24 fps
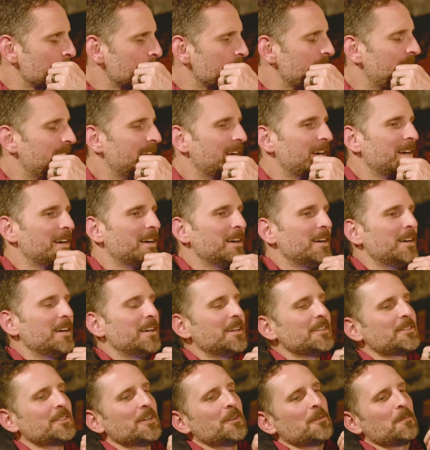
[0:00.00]
that really
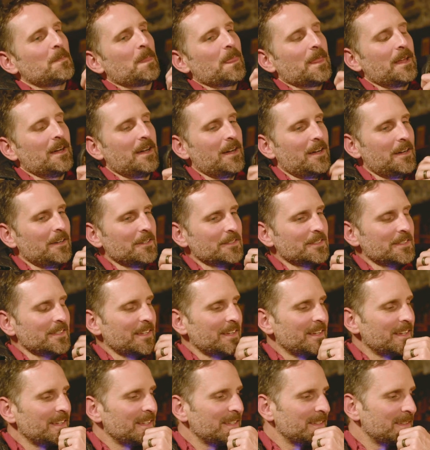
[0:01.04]
impacted. So I'll me.
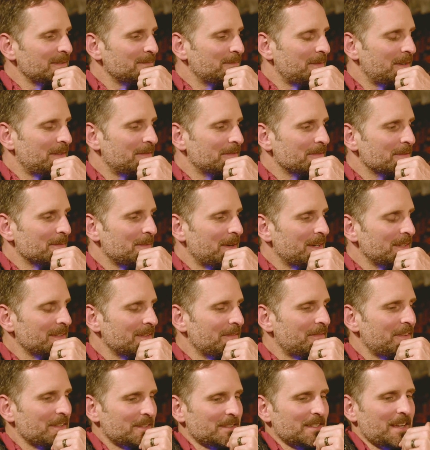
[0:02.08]
say for my if
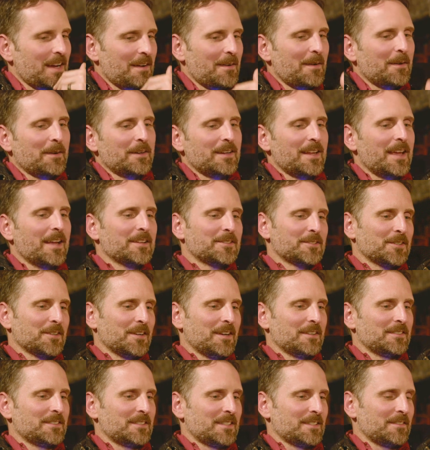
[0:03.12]
this I'm gonna answer
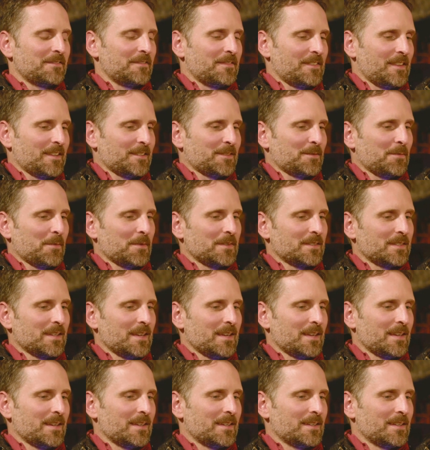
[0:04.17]
as if this was
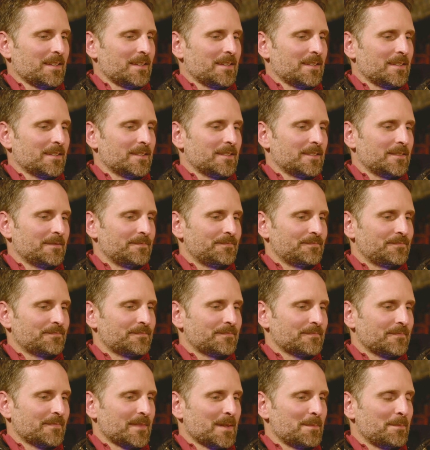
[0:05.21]
a uh,
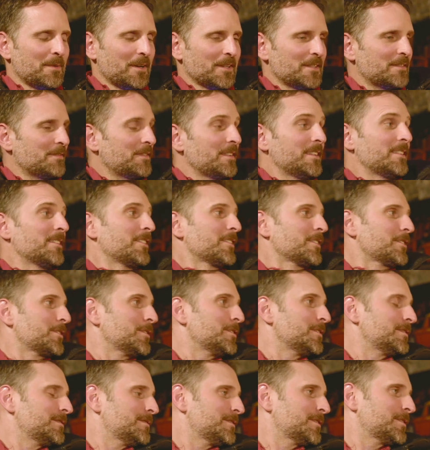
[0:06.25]
BuzzFeed
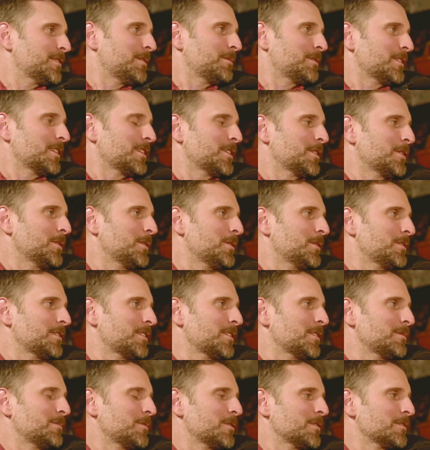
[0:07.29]
article. So I'm going to go a
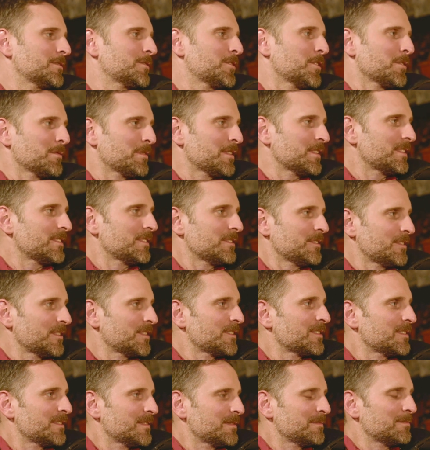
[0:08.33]
little more surface and
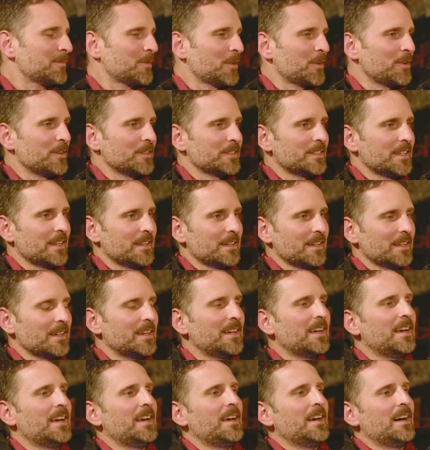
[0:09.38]
just mm-hmm. more entertaining.
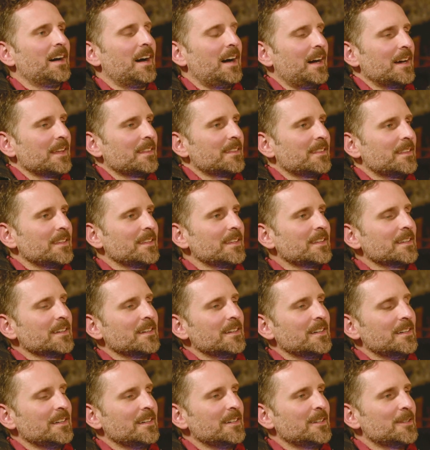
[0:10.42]
Go for I it. think
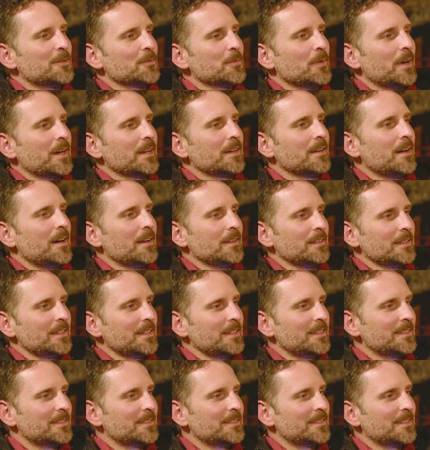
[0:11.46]
uh, Ryan
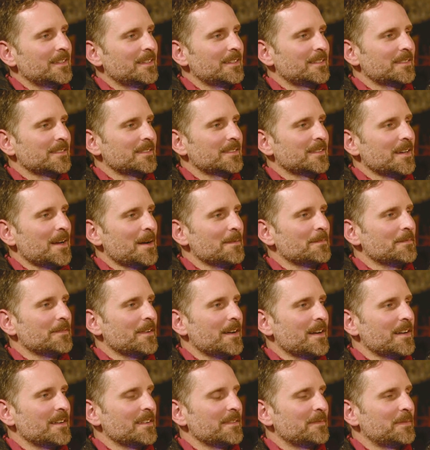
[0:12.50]
Ottley is the top
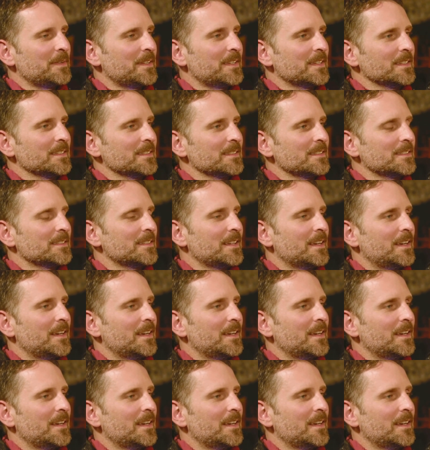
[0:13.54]
five because